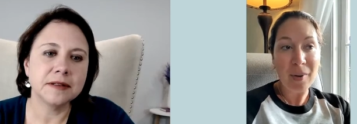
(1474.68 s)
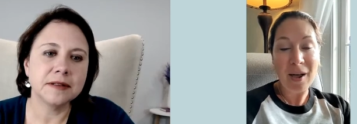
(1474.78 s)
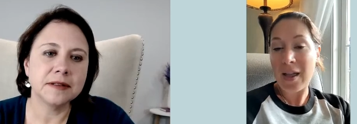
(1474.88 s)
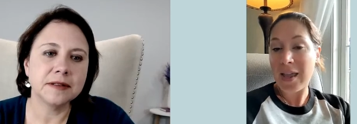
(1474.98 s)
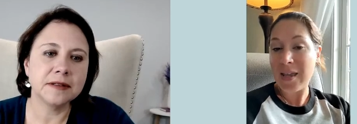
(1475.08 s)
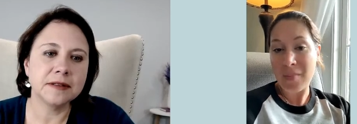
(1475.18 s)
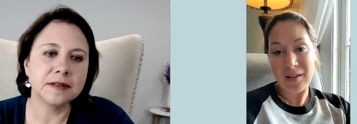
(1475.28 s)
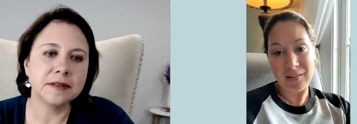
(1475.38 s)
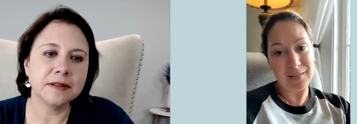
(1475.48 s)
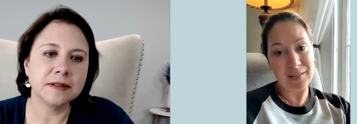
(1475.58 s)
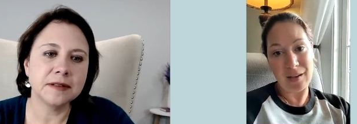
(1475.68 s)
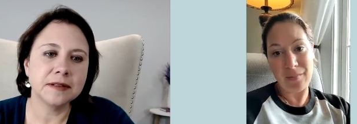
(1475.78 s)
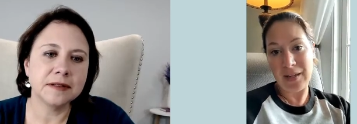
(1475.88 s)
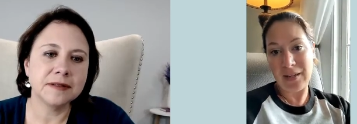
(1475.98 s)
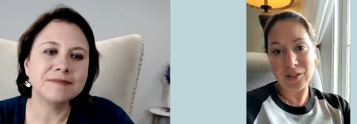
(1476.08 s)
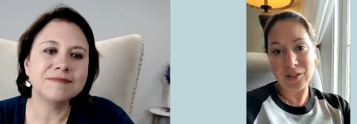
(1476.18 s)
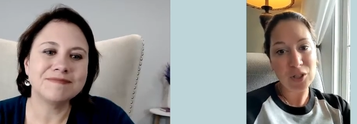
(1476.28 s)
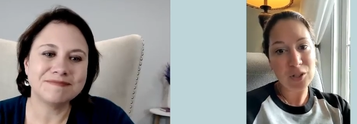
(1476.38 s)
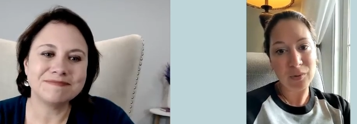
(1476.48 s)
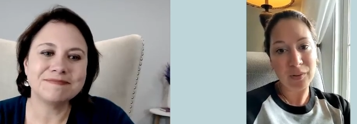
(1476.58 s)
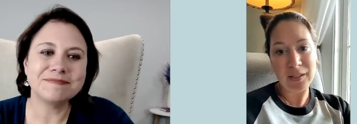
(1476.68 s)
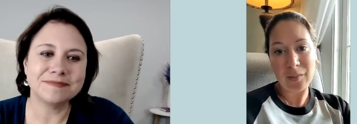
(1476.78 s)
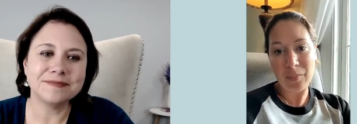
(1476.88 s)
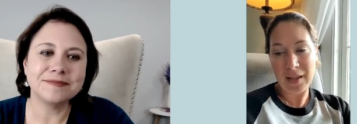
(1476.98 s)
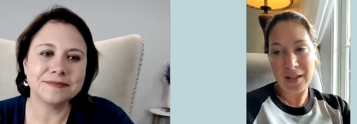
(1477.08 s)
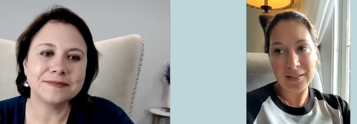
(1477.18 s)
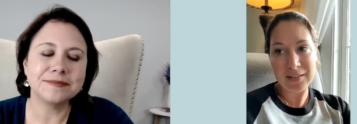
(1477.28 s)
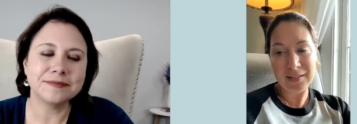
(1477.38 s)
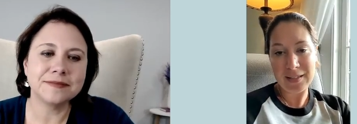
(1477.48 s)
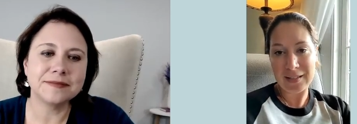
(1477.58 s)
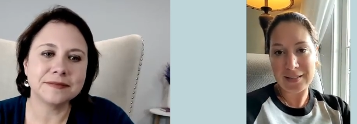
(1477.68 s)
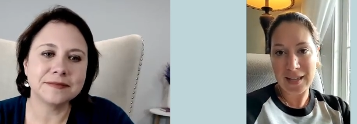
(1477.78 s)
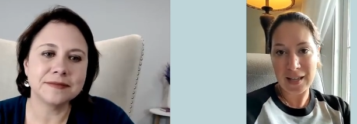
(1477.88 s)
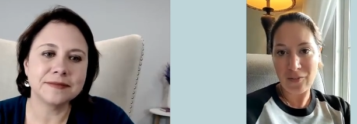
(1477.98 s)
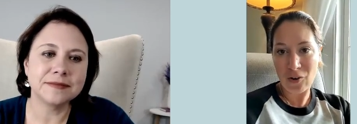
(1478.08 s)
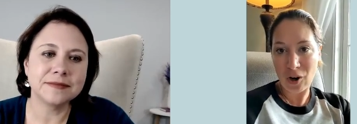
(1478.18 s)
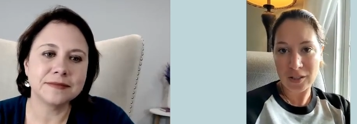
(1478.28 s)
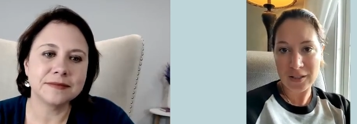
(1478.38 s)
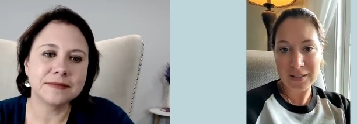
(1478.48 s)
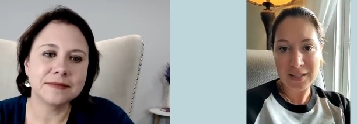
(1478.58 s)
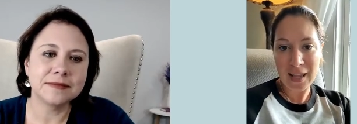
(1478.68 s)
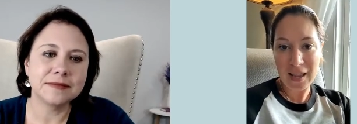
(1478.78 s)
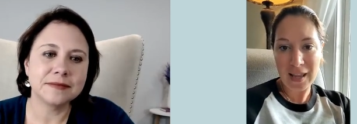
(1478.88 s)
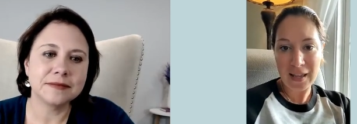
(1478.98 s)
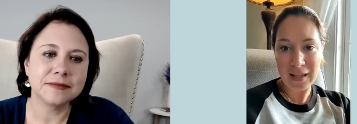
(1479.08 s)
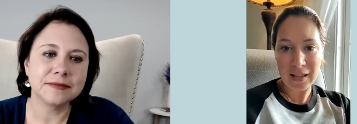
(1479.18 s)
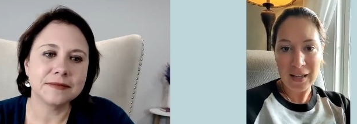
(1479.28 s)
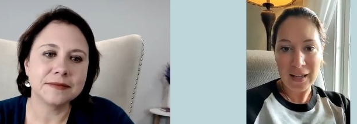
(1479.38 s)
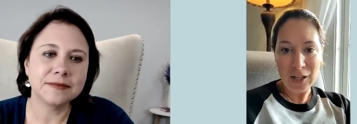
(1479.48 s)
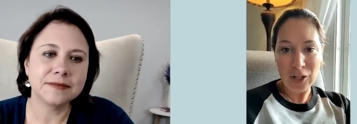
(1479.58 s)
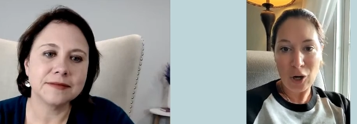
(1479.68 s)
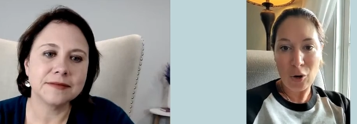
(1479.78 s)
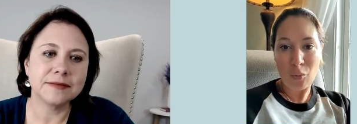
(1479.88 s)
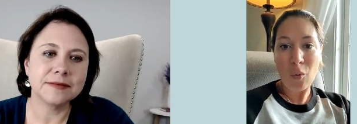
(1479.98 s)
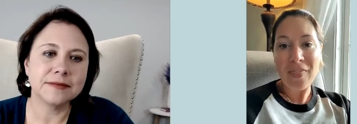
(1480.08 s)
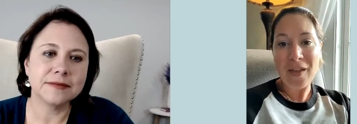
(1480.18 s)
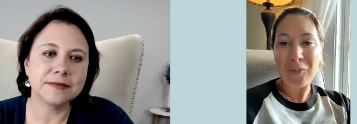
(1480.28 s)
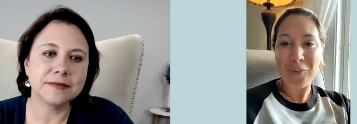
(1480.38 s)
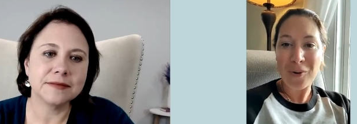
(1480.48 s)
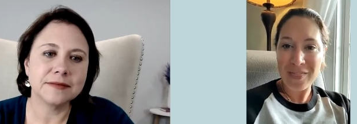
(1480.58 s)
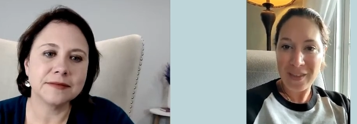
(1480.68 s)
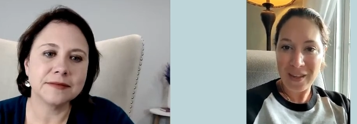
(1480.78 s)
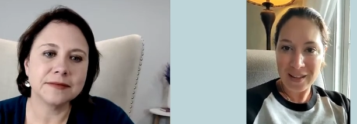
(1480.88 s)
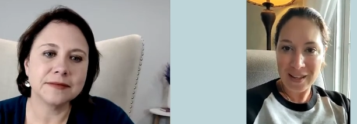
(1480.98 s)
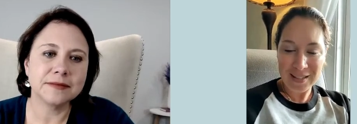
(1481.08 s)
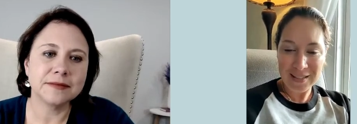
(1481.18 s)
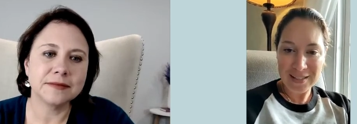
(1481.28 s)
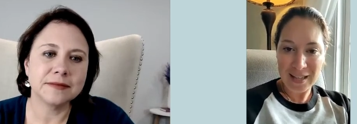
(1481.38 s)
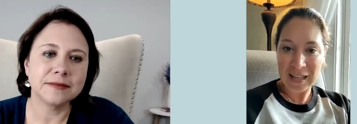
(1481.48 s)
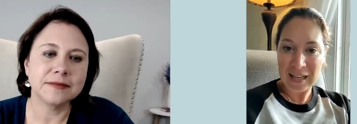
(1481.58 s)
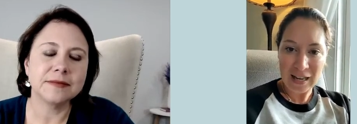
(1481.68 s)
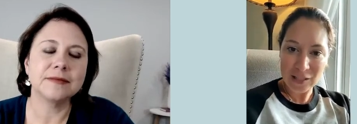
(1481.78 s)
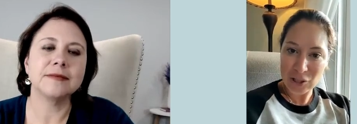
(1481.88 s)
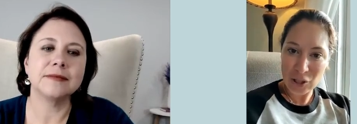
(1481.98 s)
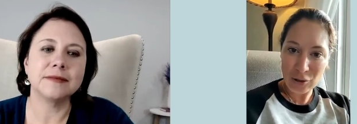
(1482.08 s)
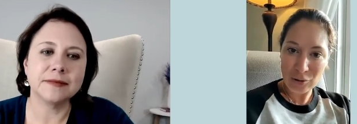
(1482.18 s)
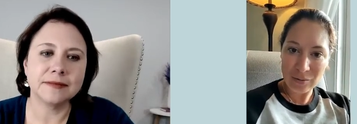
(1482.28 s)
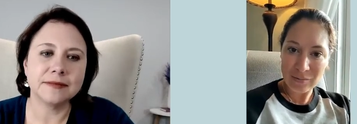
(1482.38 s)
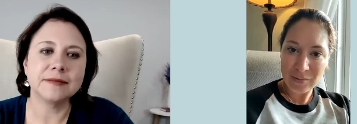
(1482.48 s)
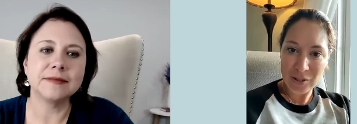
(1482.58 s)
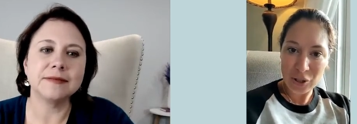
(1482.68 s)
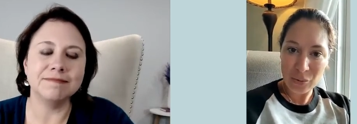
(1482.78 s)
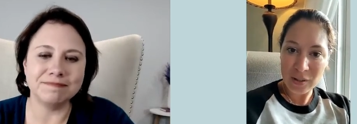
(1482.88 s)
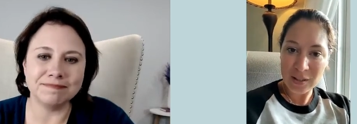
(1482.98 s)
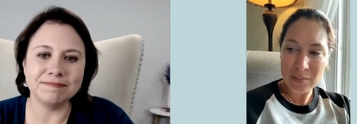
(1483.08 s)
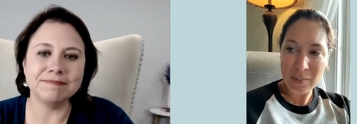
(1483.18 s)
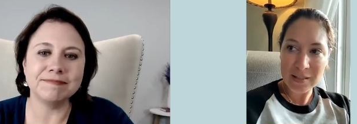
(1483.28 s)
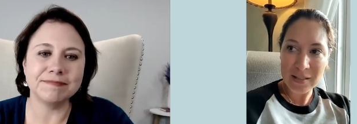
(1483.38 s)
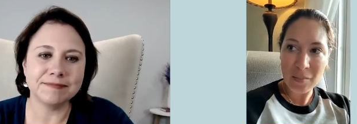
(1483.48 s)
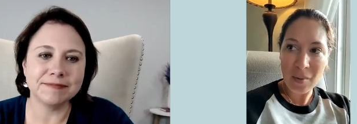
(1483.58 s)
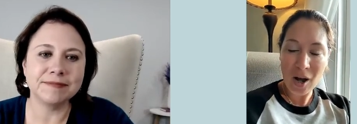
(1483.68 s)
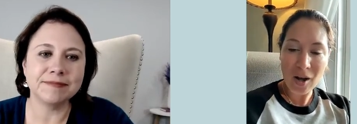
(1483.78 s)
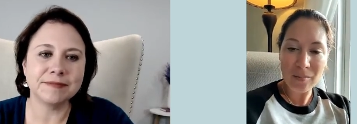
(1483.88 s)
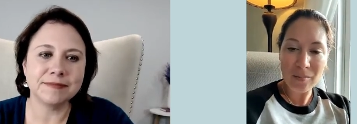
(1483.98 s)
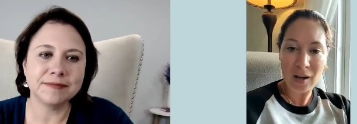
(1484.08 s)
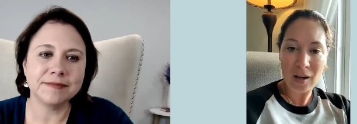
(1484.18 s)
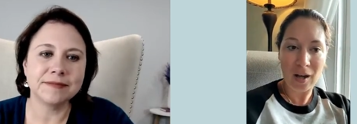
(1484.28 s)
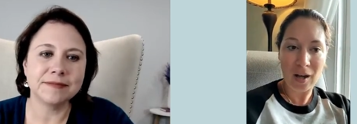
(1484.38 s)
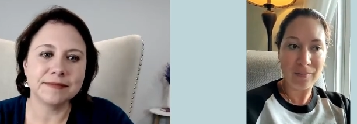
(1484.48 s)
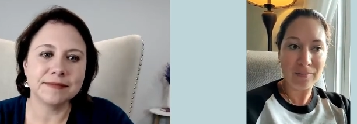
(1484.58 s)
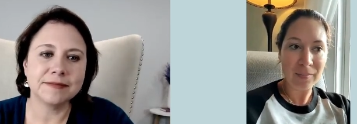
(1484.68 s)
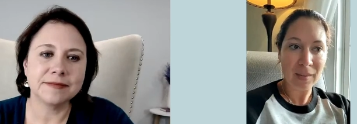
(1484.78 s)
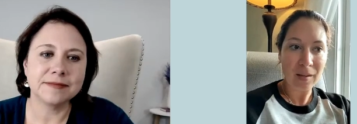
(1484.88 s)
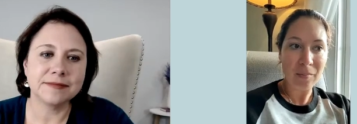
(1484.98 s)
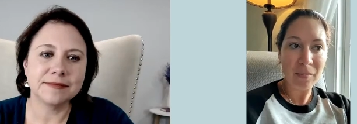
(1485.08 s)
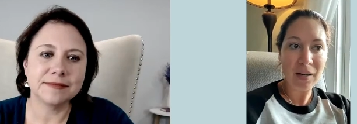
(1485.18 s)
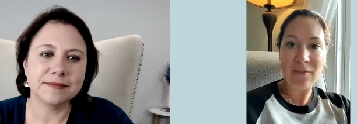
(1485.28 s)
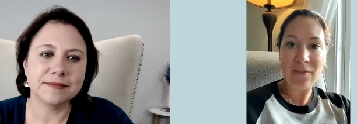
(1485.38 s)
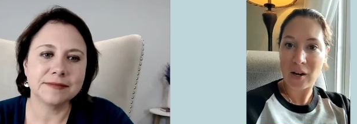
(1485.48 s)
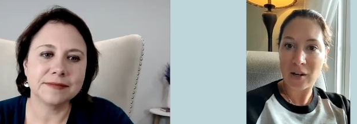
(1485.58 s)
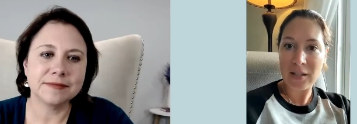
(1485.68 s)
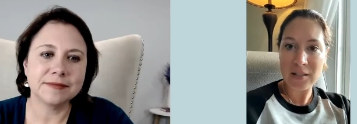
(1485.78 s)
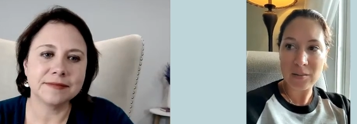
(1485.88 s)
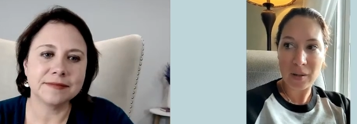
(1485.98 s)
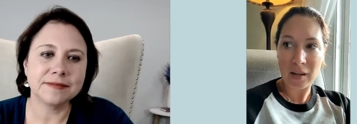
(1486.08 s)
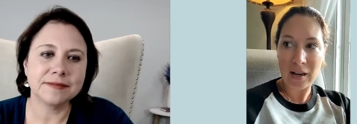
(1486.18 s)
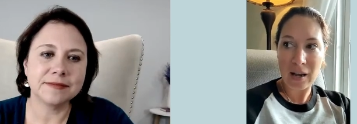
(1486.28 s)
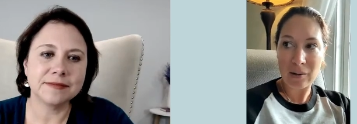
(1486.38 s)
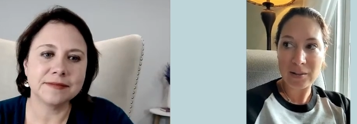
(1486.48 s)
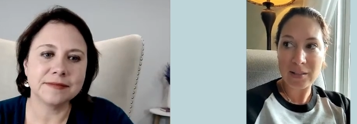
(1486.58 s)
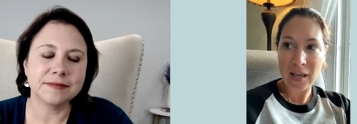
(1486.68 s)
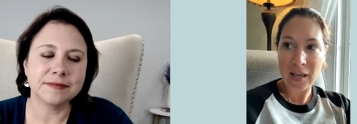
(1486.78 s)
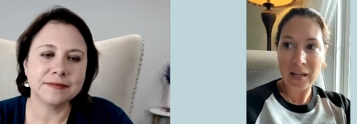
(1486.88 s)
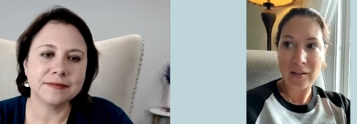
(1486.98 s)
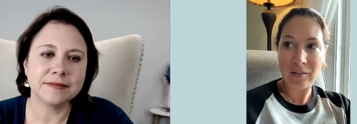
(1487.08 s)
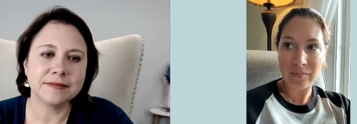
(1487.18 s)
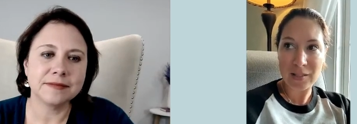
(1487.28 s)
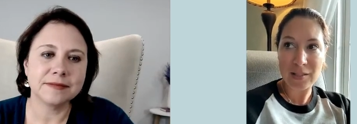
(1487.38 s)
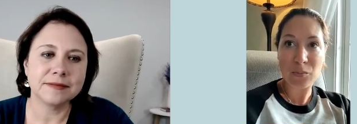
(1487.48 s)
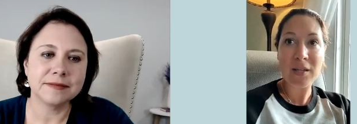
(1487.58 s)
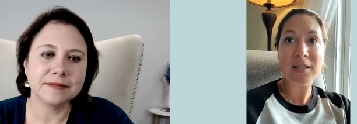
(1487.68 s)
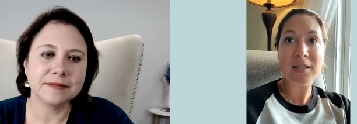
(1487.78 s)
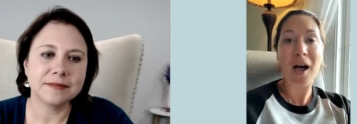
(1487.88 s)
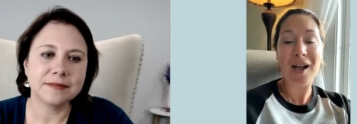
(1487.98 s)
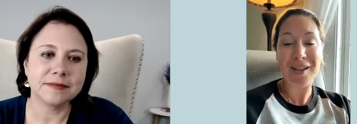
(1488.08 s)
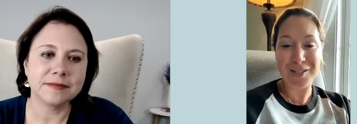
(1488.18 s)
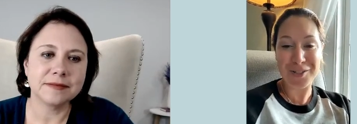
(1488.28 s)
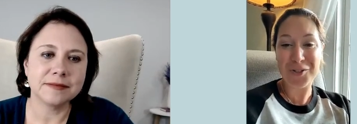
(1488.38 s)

Speaker 1: about eight months. I mean, it just really depends. It's kind of hard to say, you know, what that one thing is that connects you to mm-hmm. an expectant mom. Um, but it varies. But I would say the sweet spot is